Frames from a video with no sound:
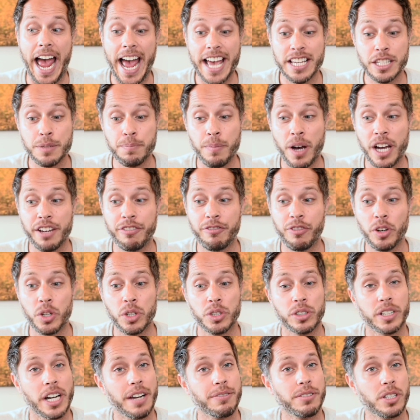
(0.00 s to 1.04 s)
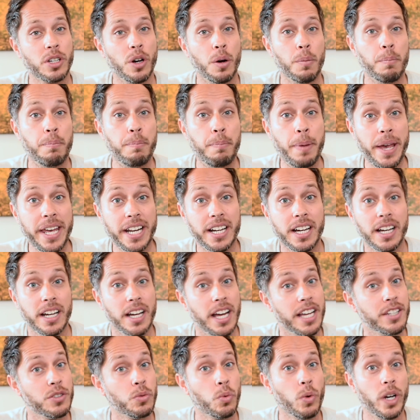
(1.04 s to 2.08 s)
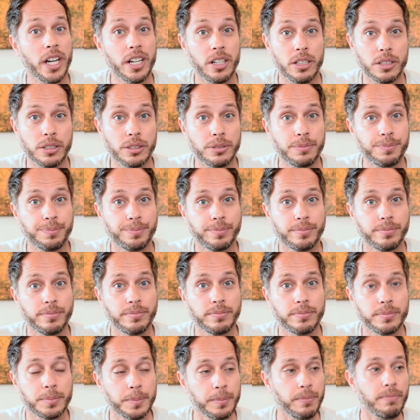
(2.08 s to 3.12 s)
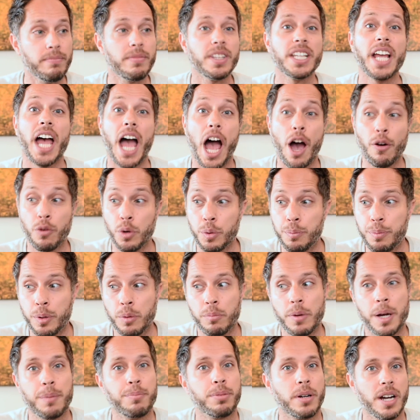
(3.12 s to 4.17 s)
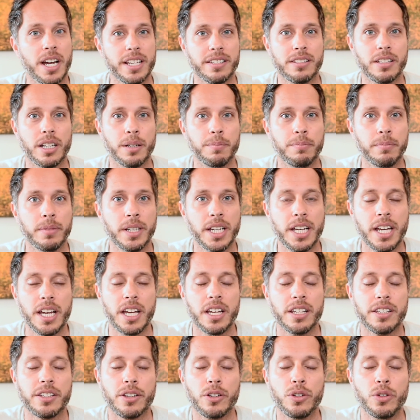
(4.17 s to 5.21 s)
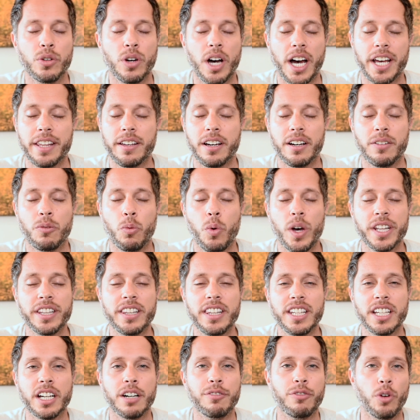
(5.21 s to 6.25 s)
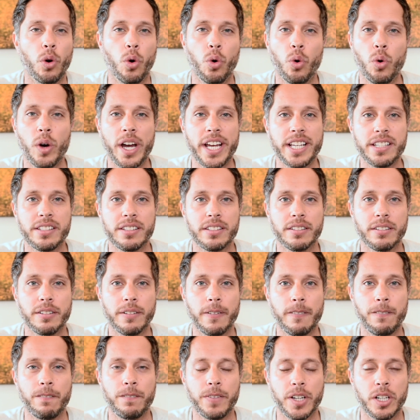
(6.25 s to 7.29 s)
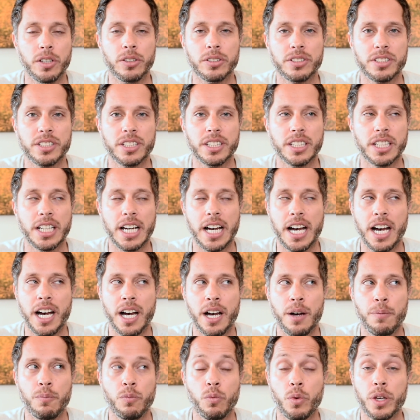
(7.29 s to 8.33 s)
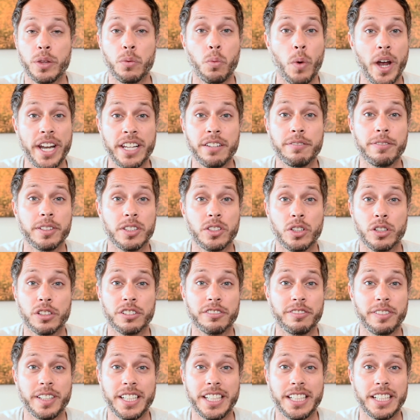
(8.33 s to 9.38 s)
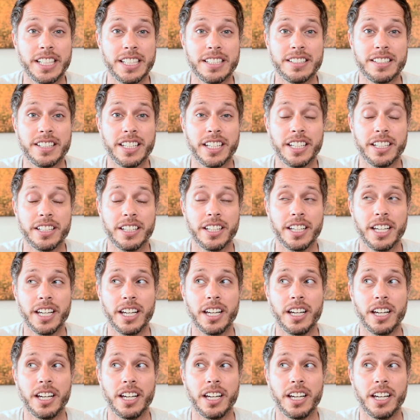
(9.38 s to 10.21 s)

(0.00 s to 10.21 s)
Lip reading: as my photographs got better as well, I will put my price up. So one thing I've always felt with wedding photography is that